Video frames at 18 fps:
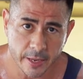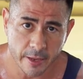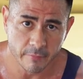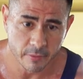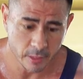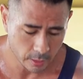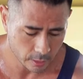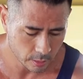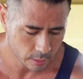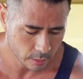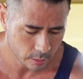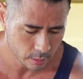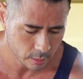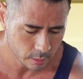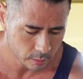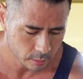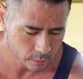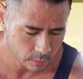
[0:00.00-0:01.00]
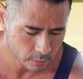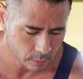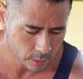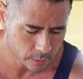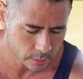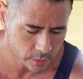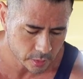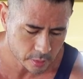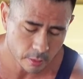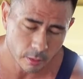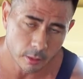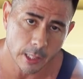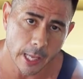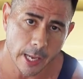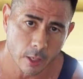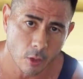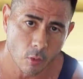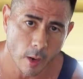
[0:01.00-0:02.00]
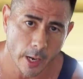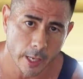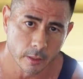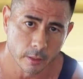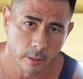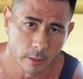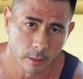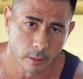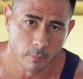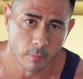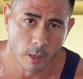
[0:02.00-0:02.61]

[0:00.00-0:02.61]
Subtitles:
heavy, you can still land quietly on the